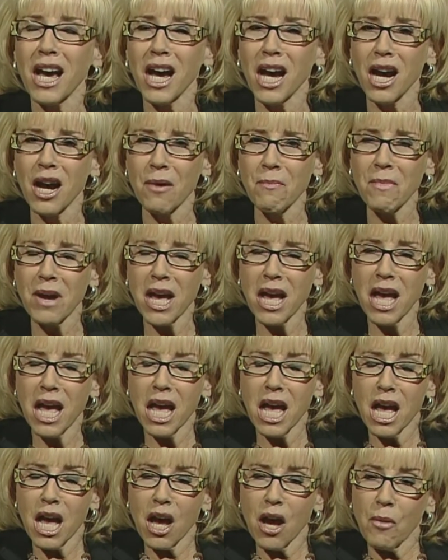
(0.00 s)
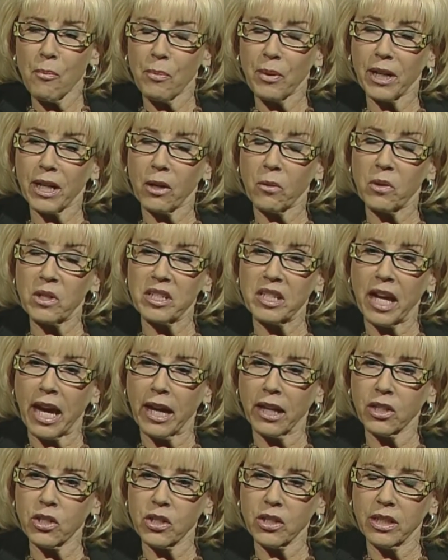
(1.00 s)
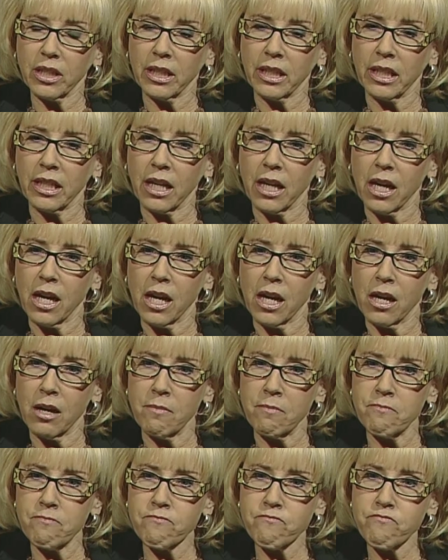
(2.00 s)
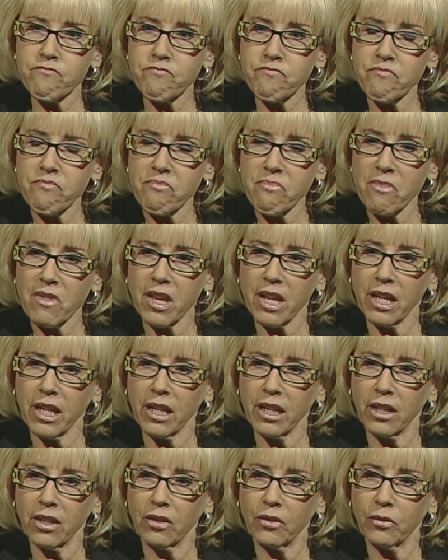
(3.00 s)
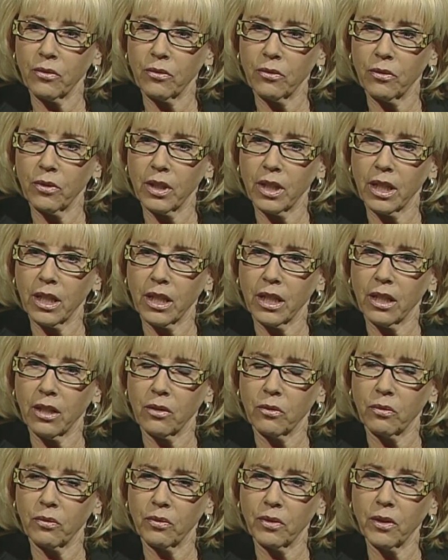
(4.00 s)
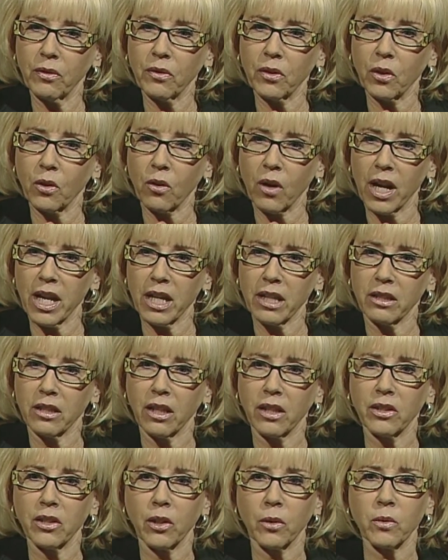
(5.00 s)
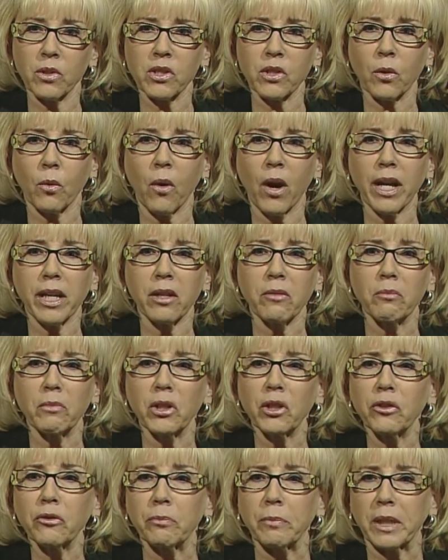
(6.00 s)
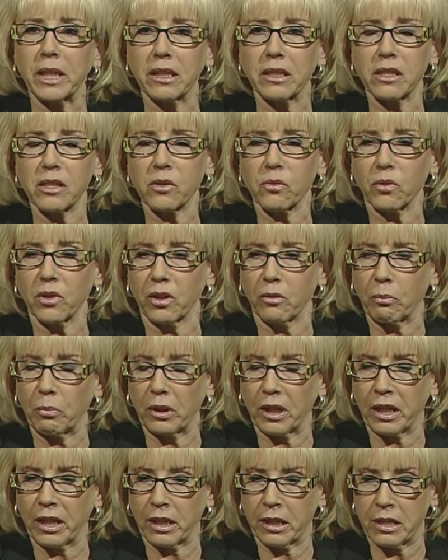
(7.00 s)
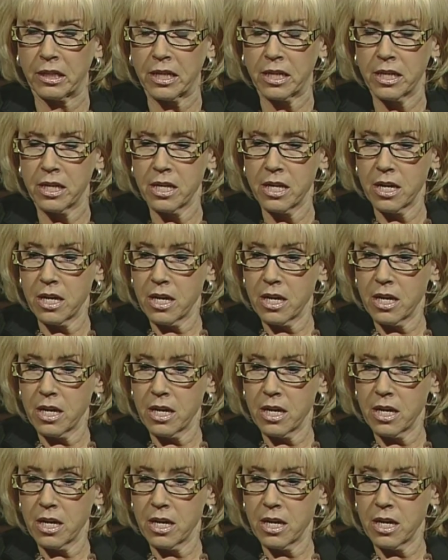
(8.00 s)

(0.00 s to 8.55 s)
Um, but it was actually um, in in fifth grade. Then there was quite a movement. This would have been